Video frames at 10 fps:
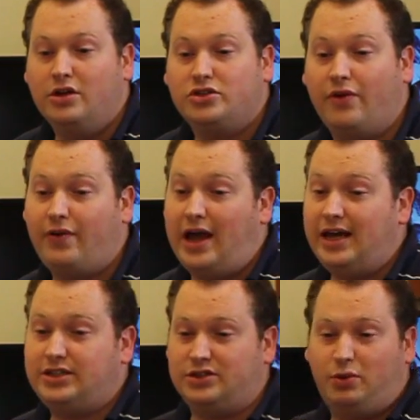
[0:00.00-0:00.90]
So for
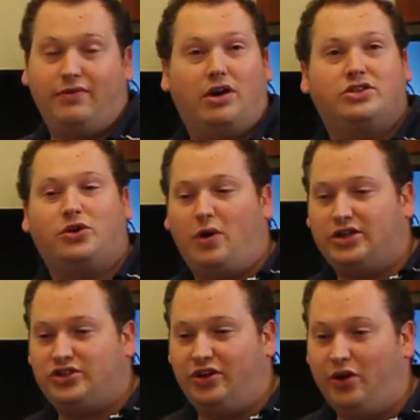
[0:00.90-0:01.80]
ages we've asked the
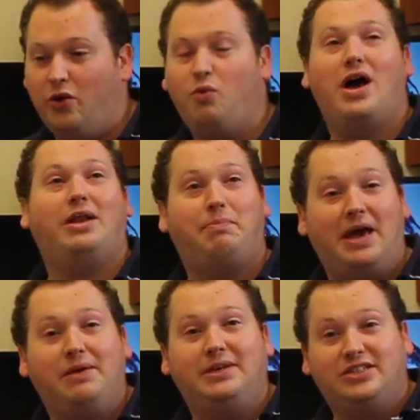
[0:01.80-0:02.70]
question, where do
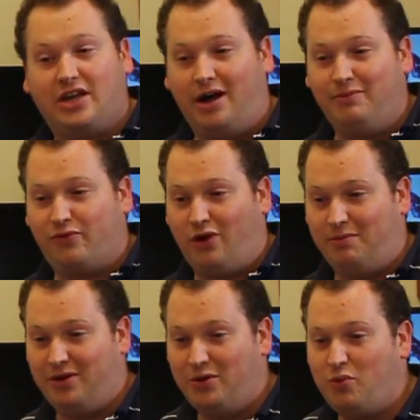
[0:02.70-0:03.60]
babies come from?
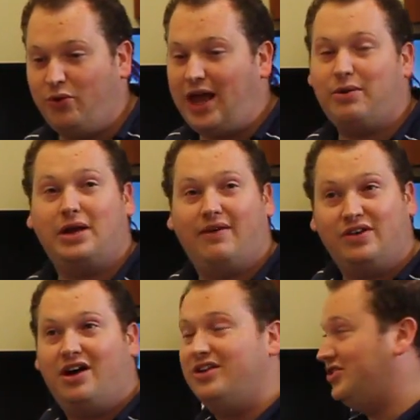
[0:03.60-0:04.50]
Well, now we have
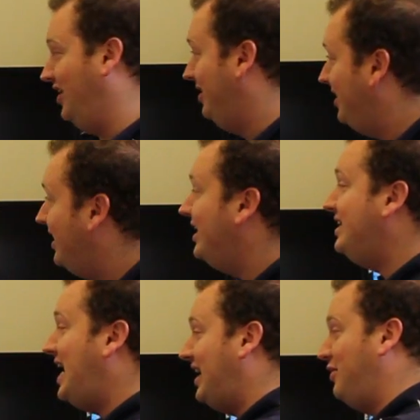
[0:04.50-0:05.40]
the answer,
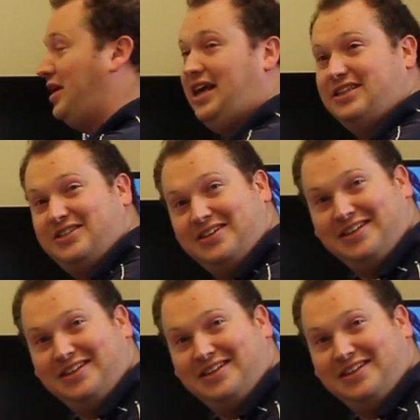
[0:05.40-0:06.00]
nanokids.